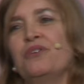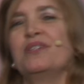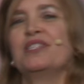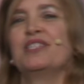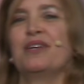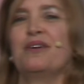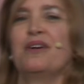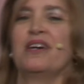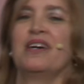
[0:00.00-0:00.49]

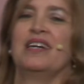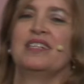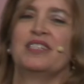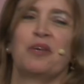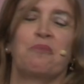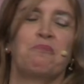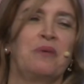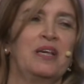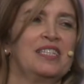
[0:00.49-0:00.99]
as a,
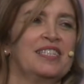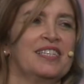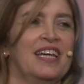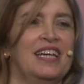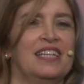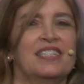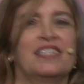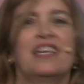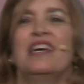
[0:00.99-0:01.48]
as a
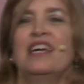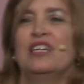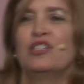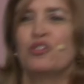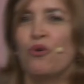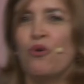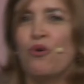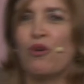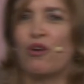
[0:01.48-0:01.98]
business
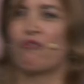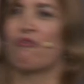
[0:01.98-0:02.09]
is all